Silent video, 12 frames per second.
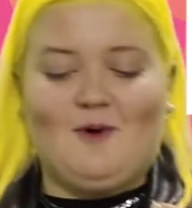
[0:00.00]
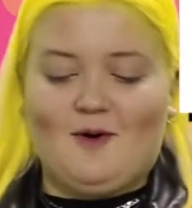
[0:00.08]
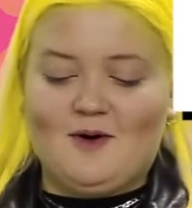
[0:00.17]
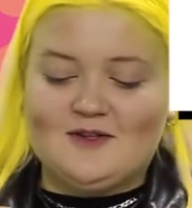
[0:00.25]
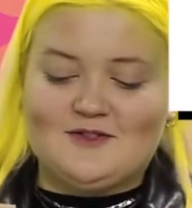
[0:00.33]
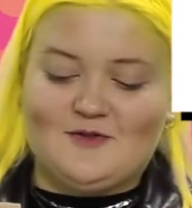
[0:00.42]
what
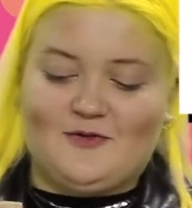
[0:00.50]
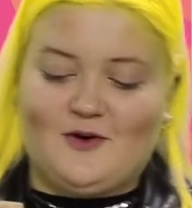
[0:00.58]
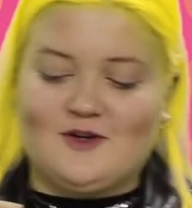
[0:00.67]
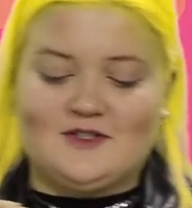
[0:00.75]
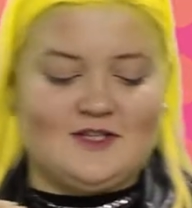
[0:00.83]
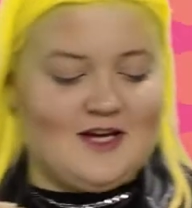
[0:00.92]
was the
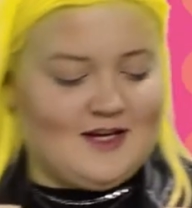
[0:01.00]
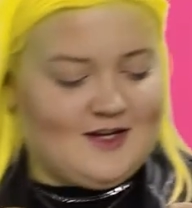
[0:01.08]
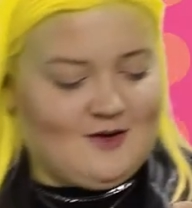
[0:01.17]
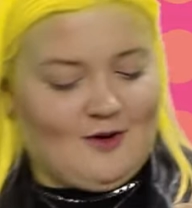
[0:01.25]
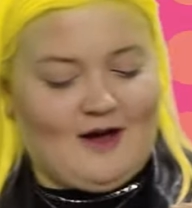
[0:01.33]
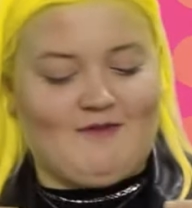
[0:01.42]
first gig
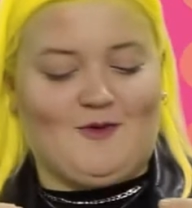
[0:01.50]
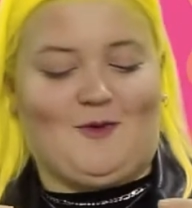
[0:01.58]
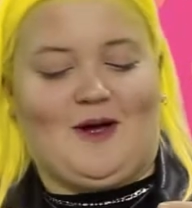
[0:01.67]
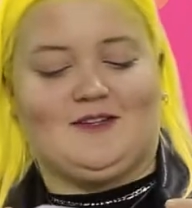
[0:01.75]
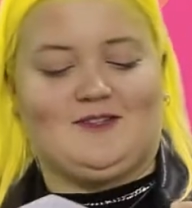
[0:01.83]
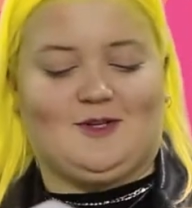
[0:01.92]
you ever
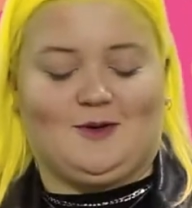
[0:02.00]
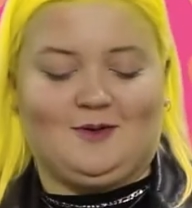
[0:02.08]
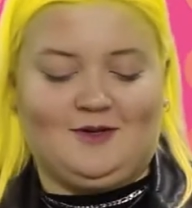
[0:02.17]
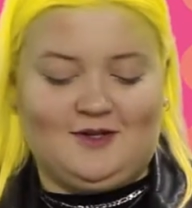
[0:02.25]
went to?